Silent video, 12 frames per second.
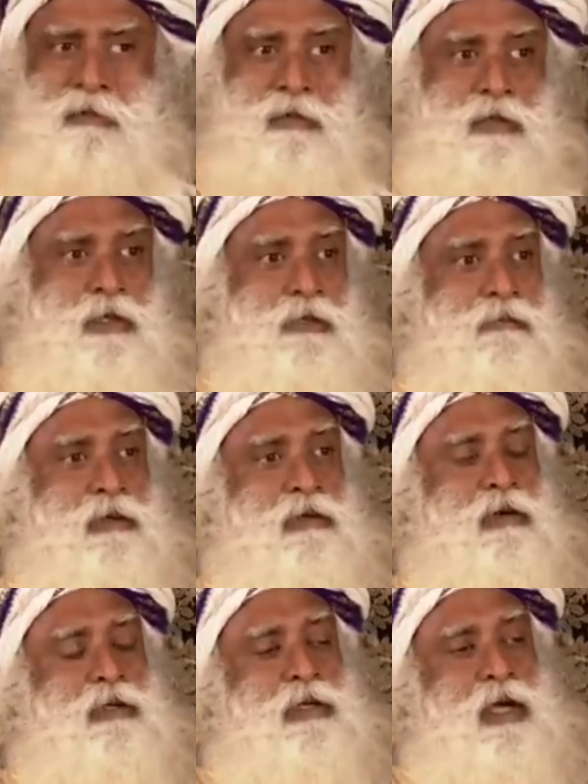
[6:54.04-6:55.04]
Then he will
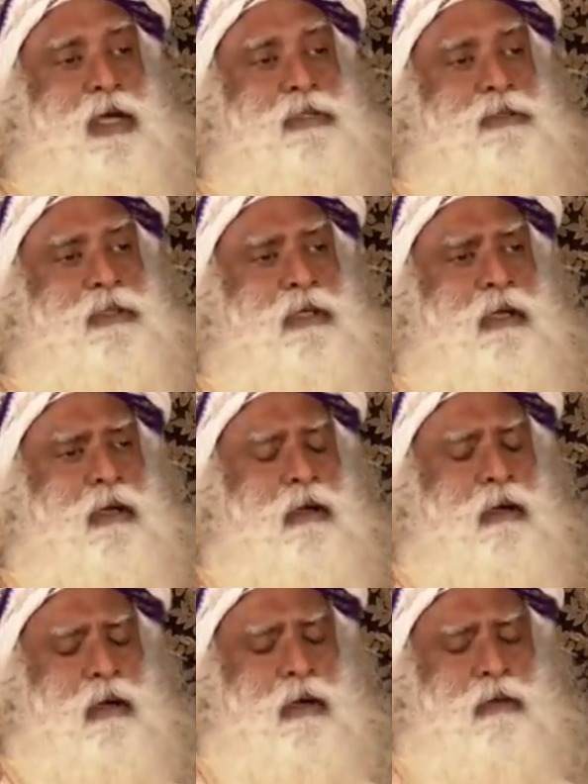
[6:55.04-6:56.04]
not ask,
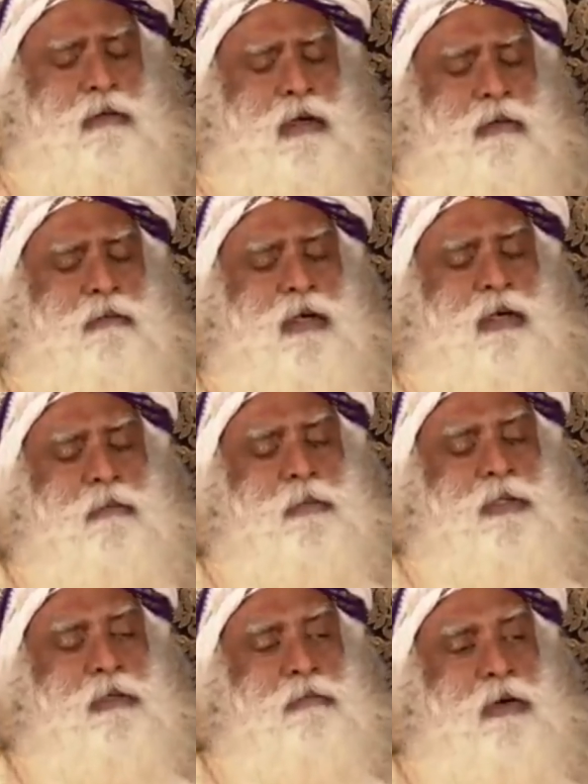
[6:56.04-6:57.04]
how do I wake
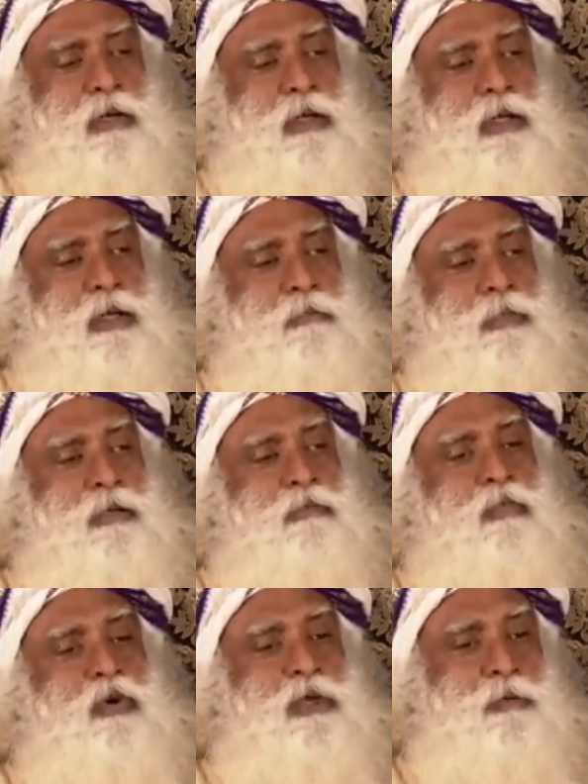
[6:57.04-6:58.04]
up in the morning and be
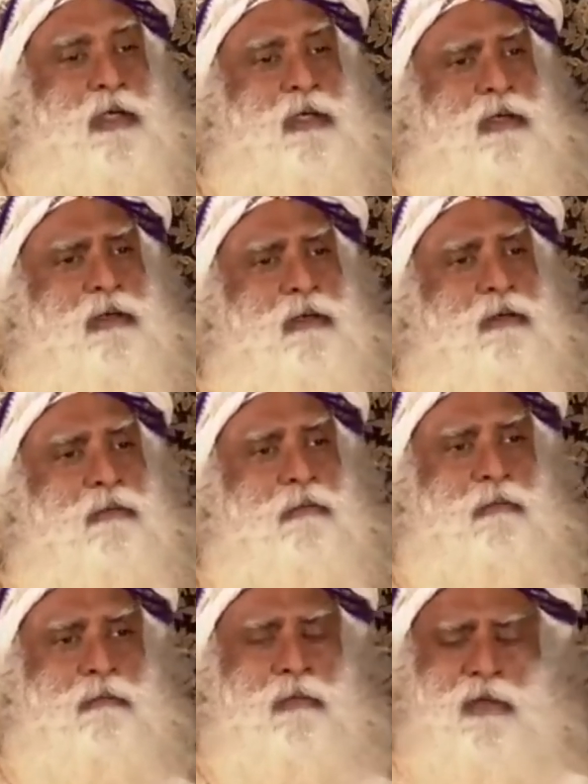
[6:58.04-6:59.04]
motivated?
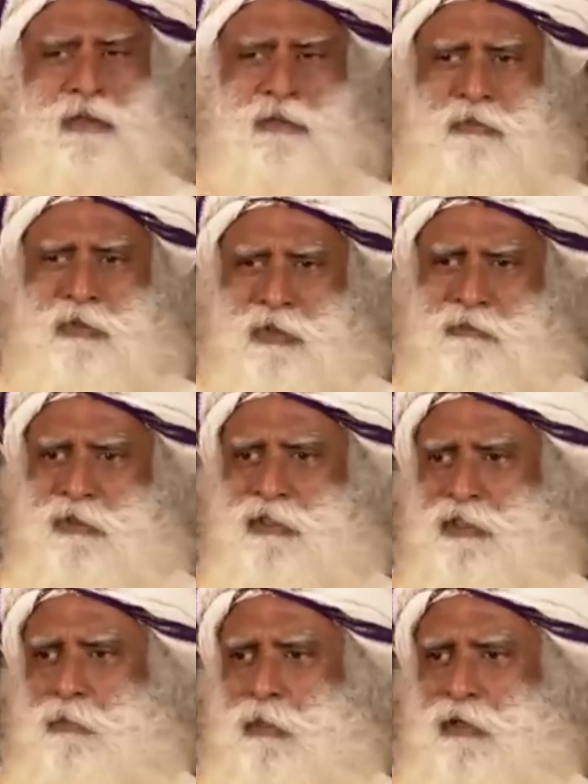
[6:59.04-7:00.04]
What are you
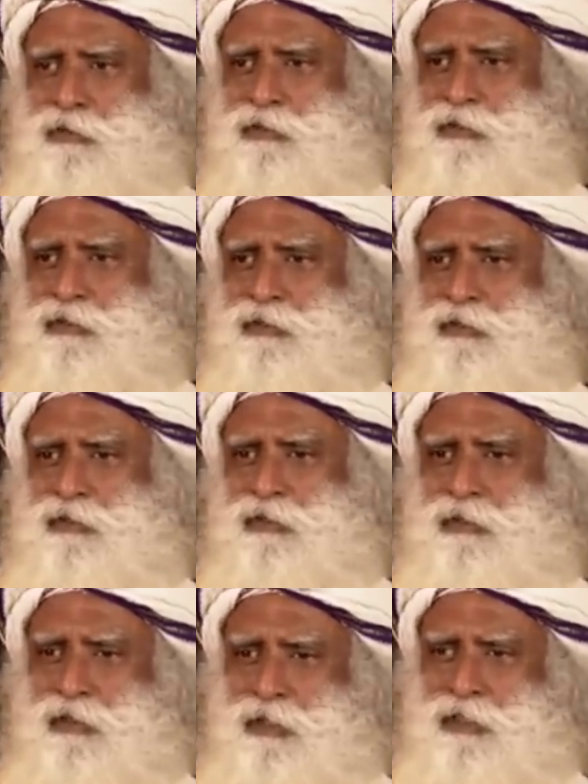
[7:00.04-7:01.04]
motivated about?
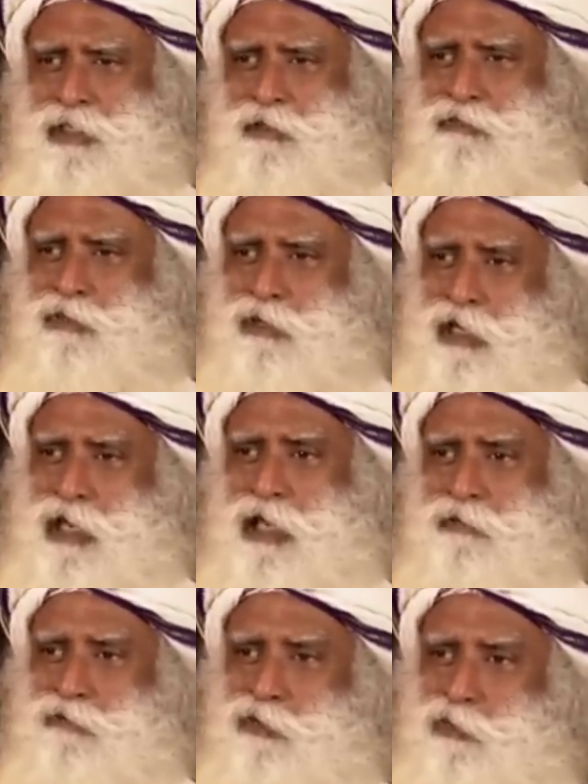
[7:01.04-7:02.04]
Nothing, if you're
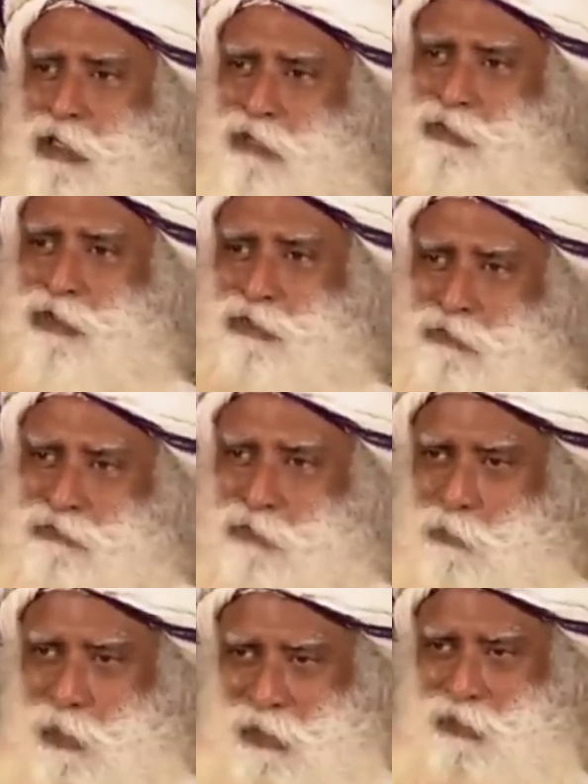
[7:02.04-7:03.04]
alive, you'll bounce out of
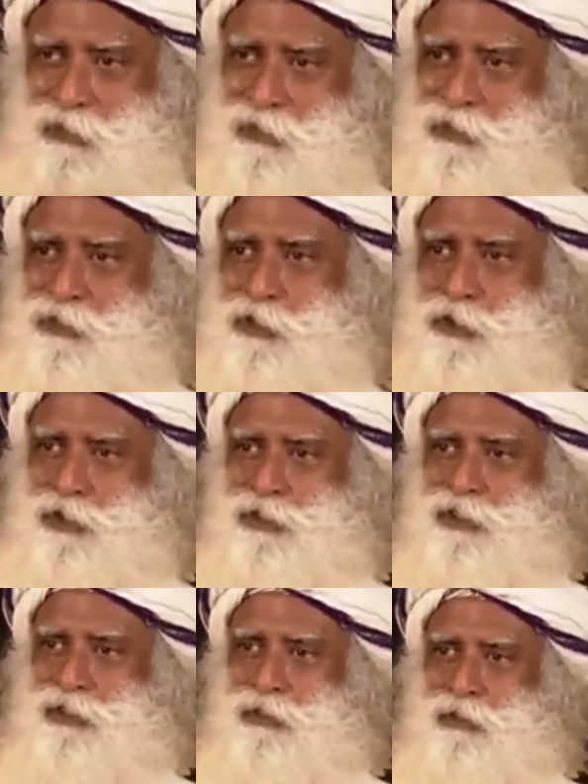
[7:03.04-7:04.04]
your bed,
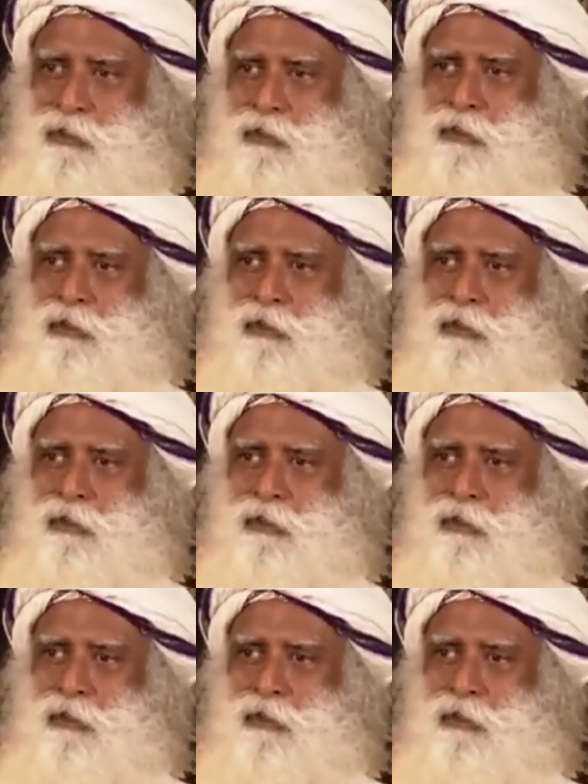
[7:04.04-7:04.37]
isn't it?